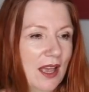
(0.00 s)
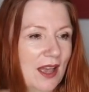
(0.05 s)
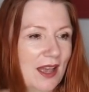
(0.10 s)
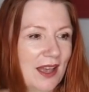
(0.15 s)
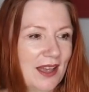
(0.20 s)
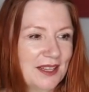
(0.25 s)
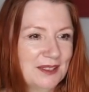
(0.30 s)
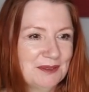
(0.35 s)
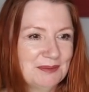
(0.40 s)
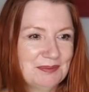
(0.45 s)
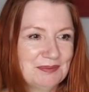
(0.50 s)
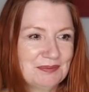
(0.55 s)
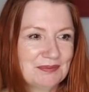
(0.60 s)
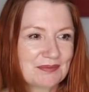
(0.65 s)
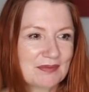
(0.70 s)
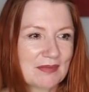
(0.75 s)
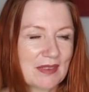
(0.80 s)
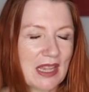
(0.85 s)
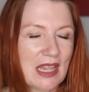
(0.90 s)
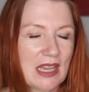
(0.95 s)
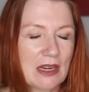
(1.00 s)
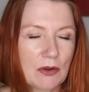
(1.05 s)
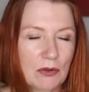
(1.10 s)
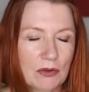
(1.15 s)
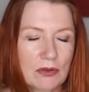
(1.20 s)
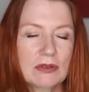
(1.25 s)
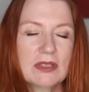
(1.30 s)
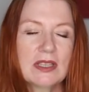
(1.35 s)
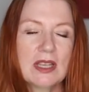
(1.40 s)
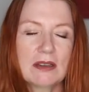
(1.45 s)
It
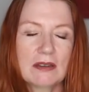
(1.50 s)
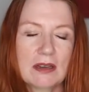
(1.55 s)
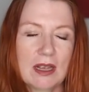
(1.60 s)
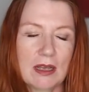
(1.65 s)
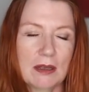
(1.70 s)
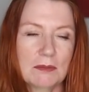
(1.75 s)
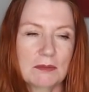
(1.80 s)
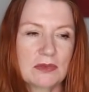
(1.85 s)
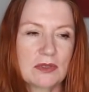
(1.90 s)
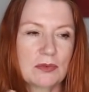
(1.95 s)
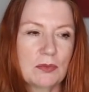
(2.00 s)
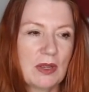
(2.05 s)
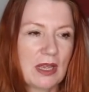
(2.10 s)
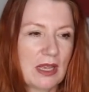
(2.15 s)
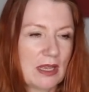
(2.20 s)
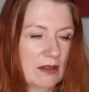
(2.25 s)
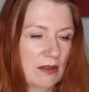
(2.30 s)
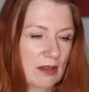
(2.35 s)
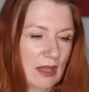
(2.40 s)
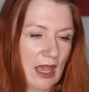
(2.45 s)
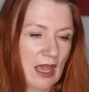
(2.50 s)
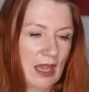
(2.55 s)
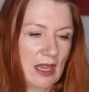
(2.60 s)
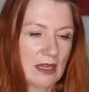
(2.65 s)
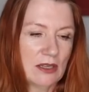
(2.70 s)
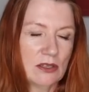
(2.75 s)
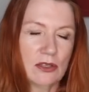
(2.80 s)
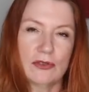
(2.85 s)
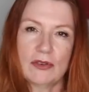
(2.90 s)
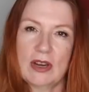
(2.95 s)
also comes with
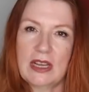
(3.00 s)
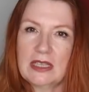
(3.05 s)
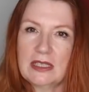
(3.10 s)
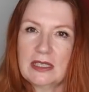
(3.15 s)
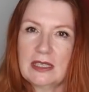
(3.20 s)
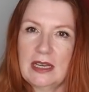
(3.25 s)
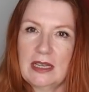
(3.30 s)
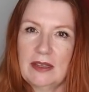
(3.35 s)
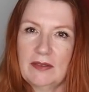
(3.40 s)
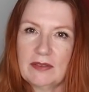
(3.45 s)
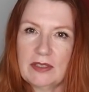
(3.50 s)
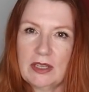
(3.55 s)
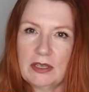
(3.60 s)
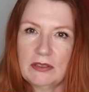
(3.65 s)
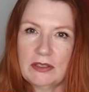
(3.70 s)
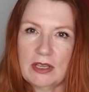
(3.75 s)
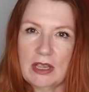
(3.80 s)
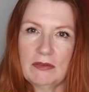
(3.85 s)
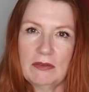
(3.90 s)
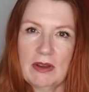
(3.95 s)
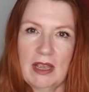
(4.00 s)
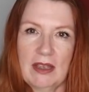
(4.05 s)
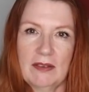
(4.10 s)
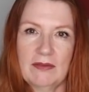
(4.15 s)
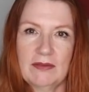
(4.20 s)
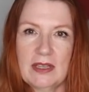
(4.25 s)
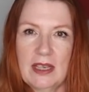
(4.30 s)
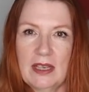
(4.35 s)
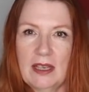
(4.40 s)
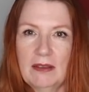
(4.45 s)
a straight sleeve, so you don't
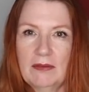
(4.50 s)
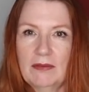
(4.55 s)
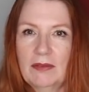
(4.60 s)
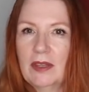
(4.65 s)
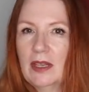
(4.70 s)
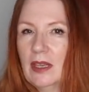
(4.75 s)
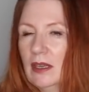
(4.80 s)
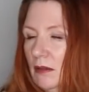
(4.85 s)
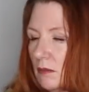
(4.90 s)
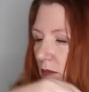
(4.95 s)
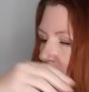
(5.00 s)
have to have the,